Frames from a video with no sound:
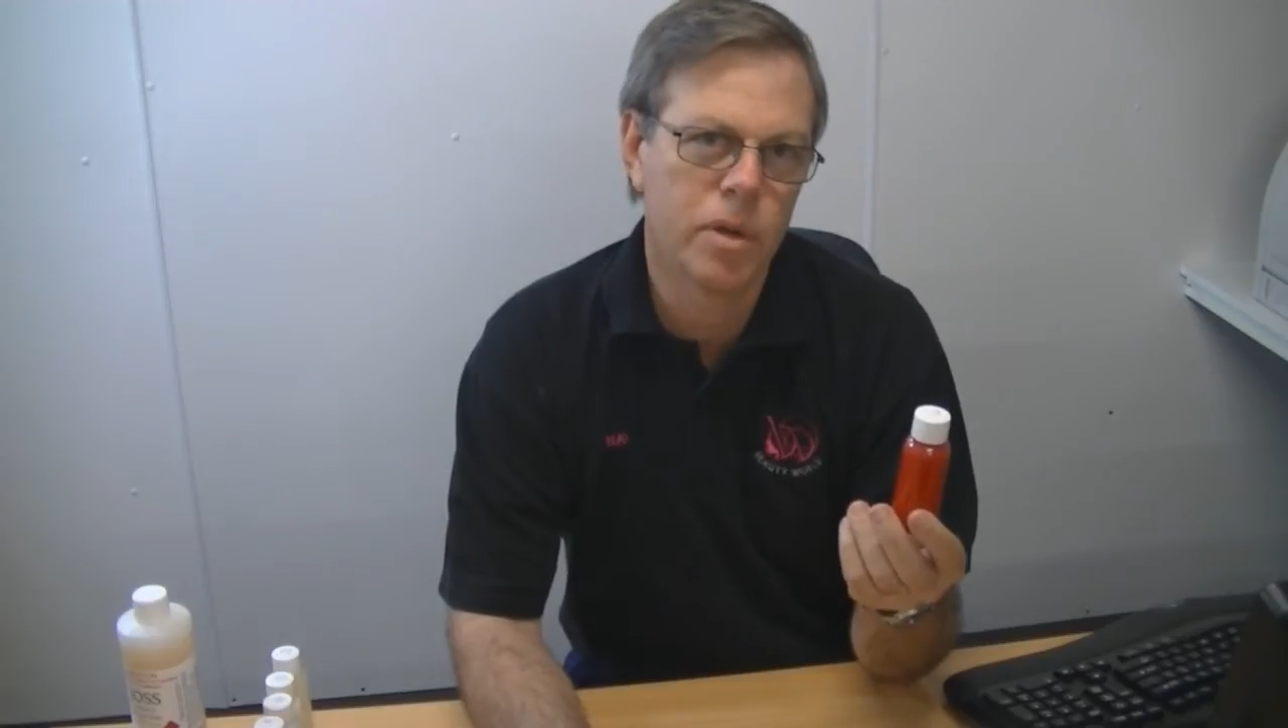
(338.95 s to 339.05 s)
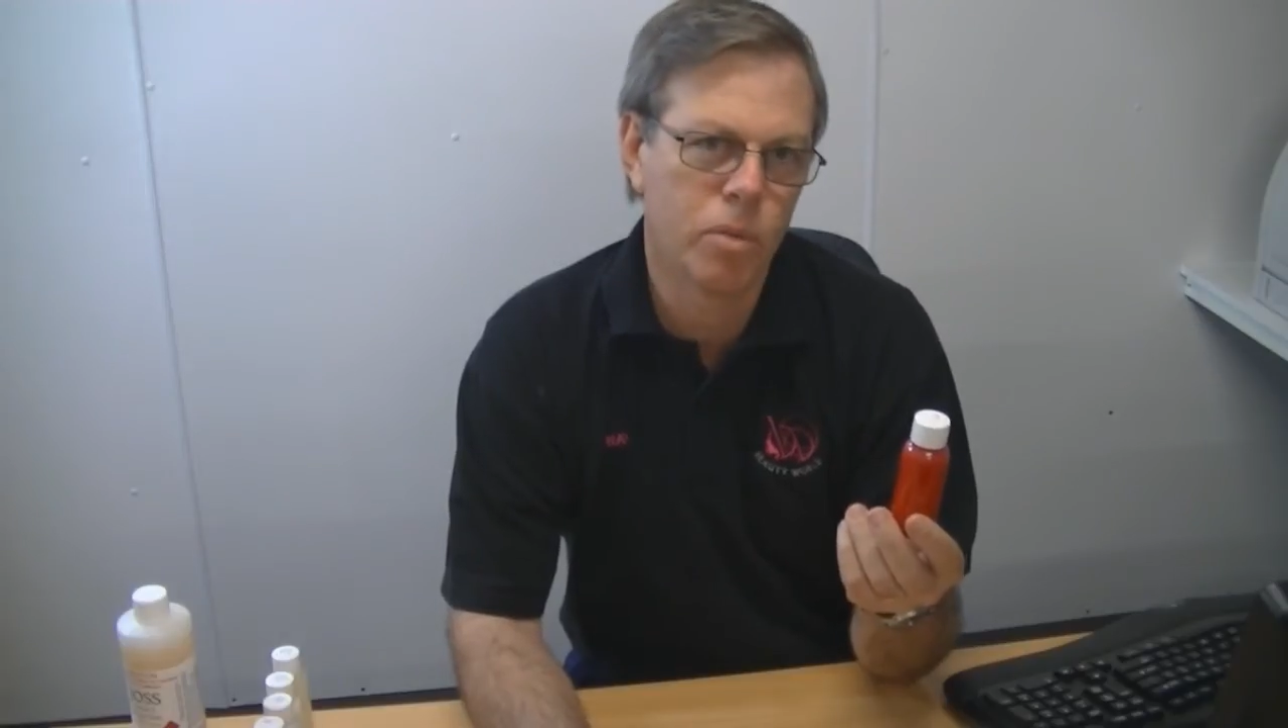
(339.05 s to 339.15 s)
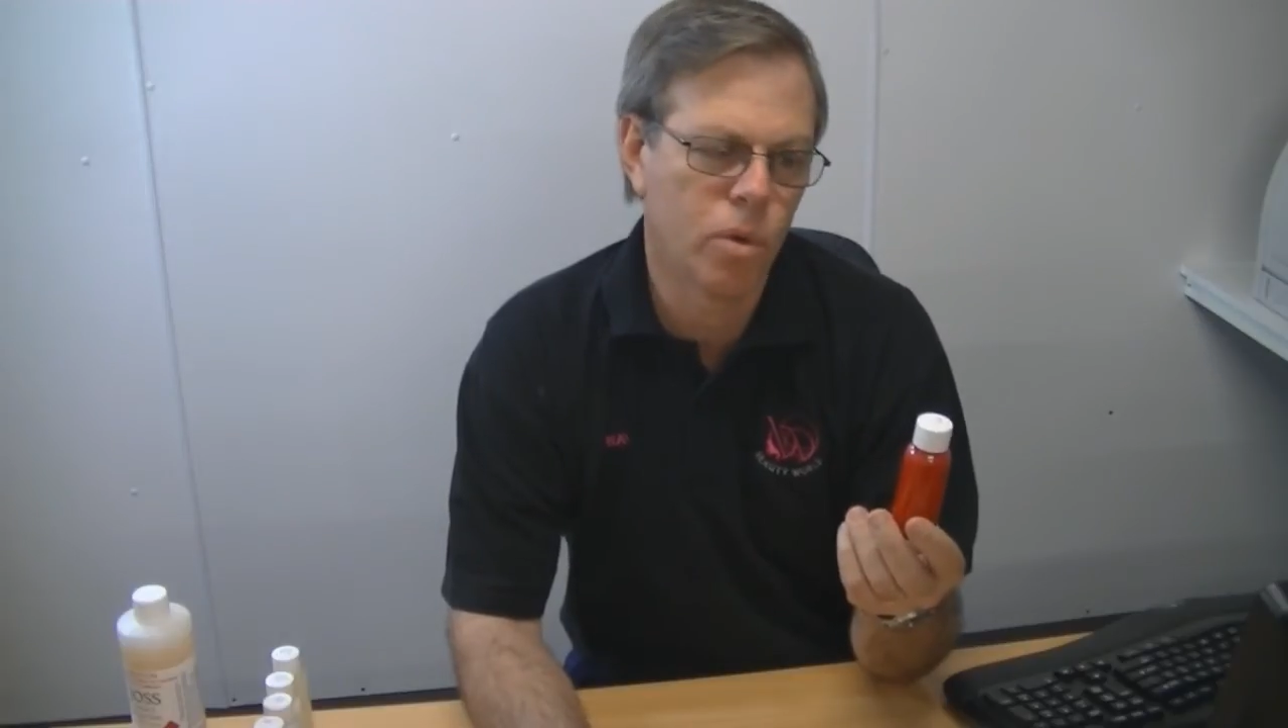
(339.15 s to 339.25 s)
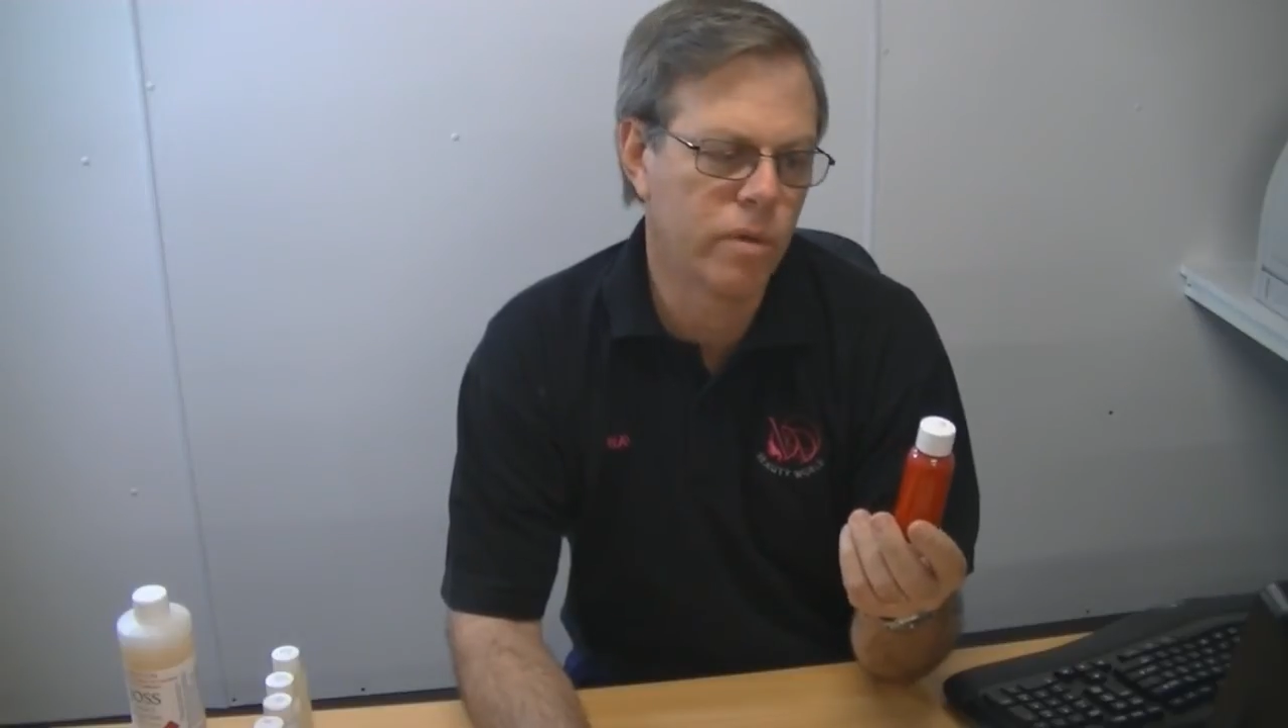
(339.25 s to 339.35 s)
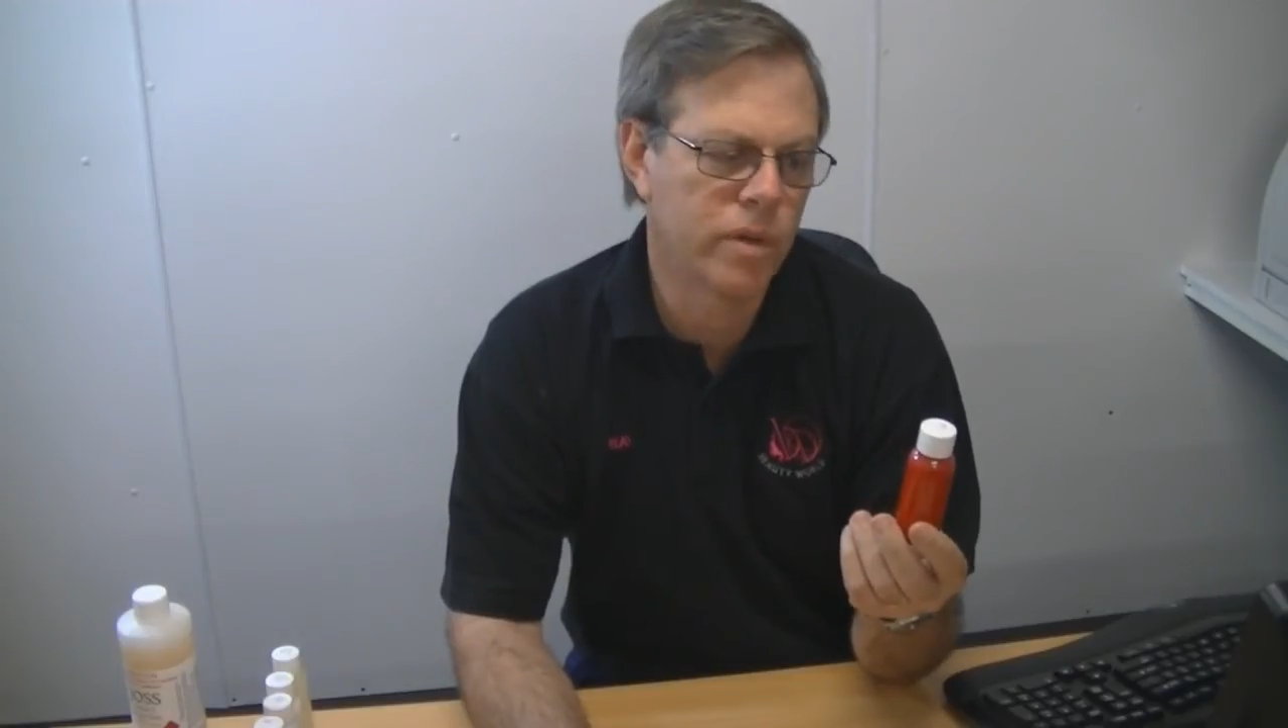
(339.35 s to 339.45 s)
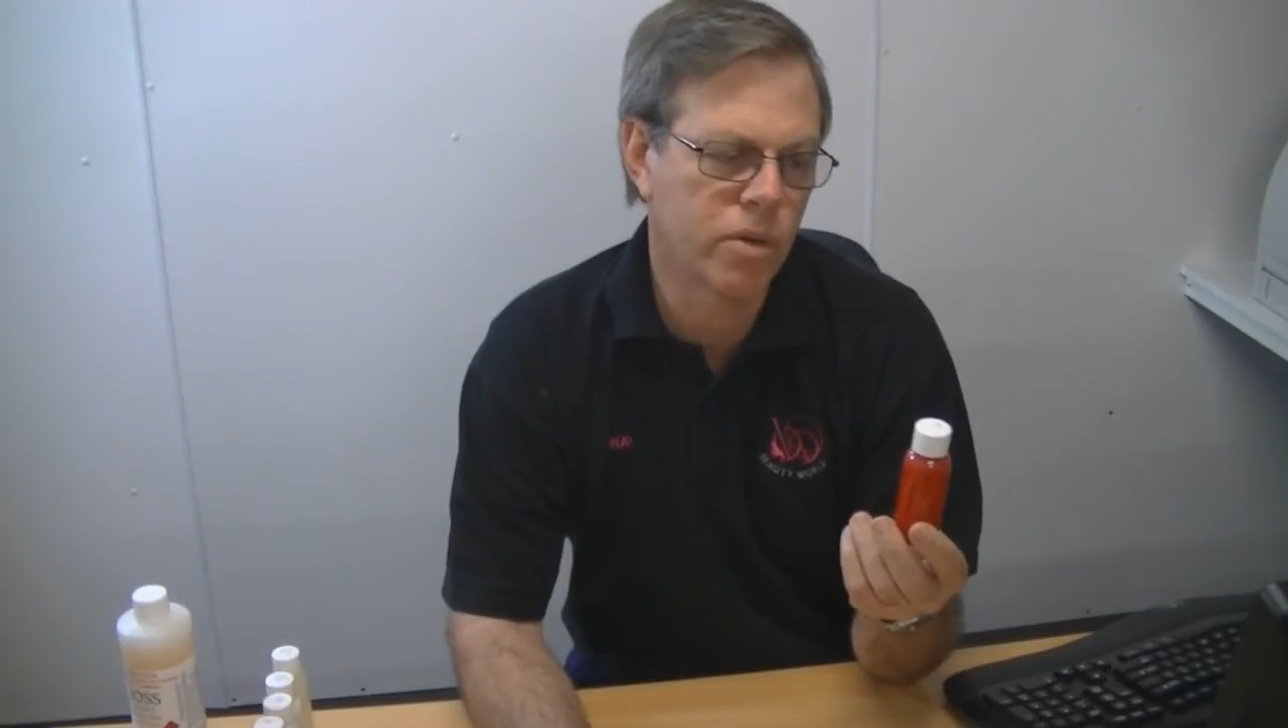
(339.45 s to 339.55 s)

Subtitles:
more of a